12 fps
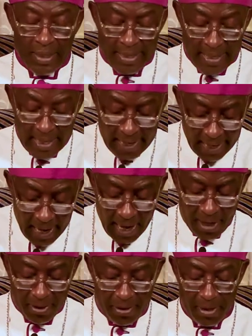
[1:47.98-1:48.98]
The
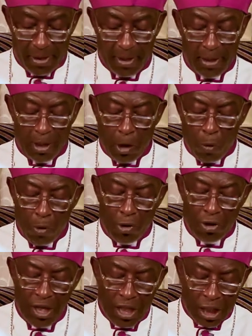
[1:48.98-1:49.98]
earth
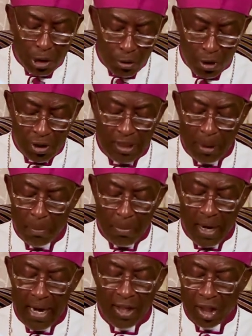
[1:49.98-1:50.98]
will disclose the
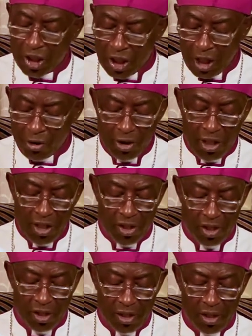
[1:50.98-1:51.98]
blood shed on
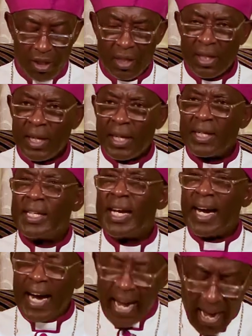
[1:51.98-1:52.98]
it.
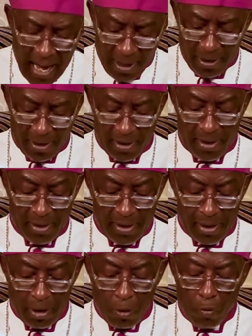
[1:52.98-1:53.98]
The earth
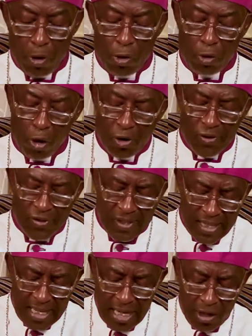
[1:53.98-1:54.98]
will
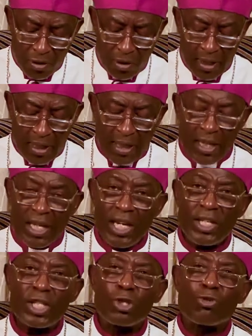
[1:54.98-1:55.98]
conceal
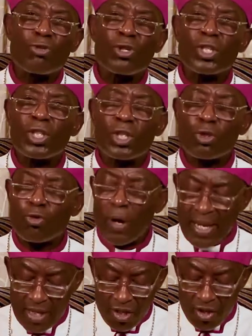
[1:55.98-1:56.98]
its
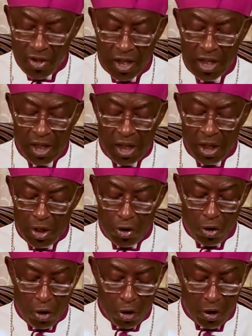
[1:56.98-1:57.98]
strains
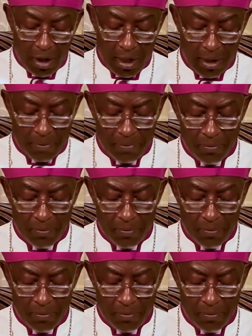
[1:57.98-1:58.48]
no longer.